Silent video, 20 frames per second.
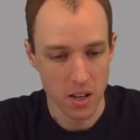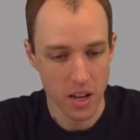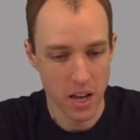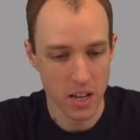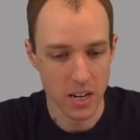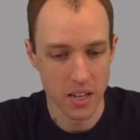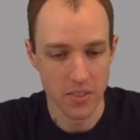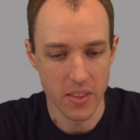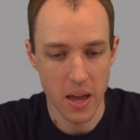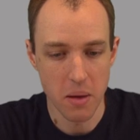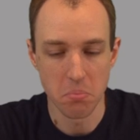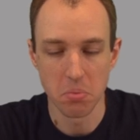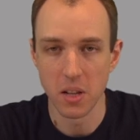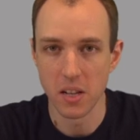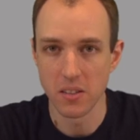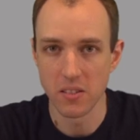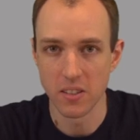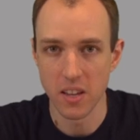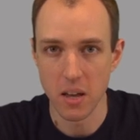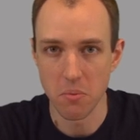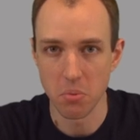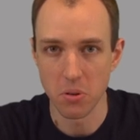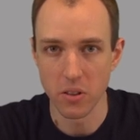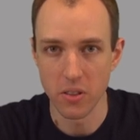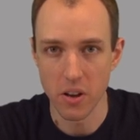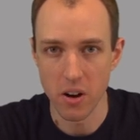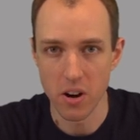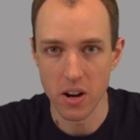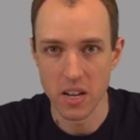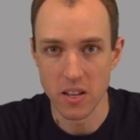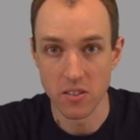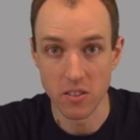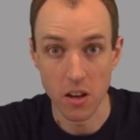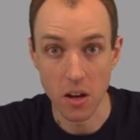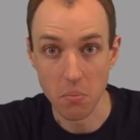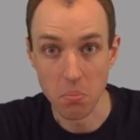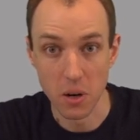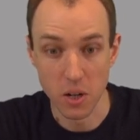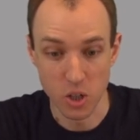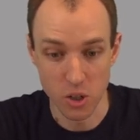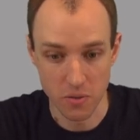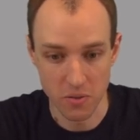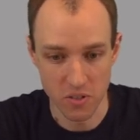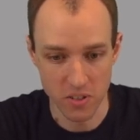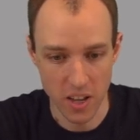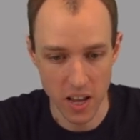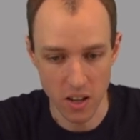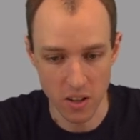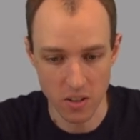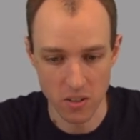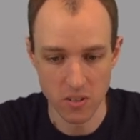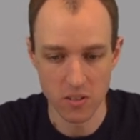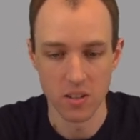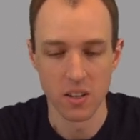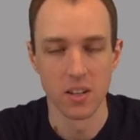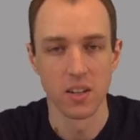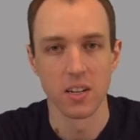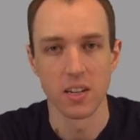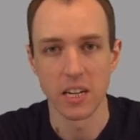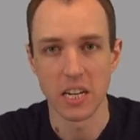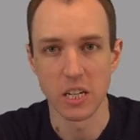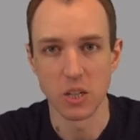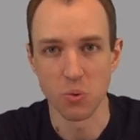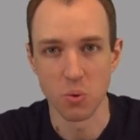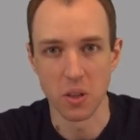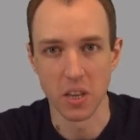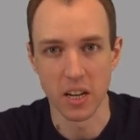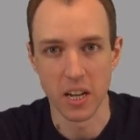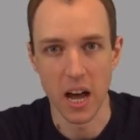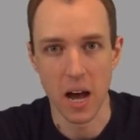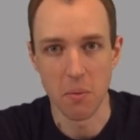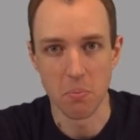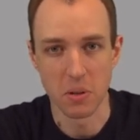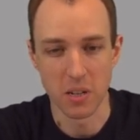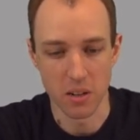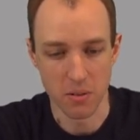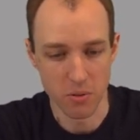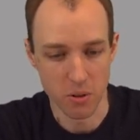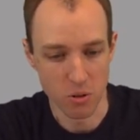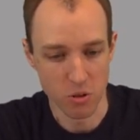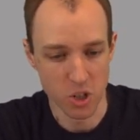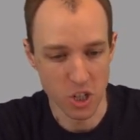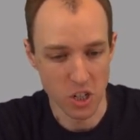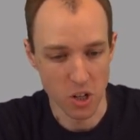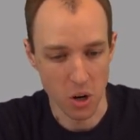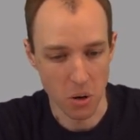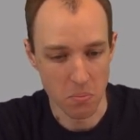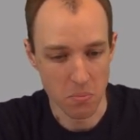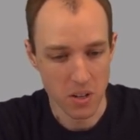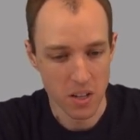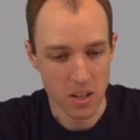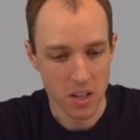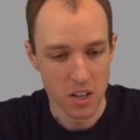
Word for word: And in that blood sample, there is a bunch of cells, each with a copy of your genome.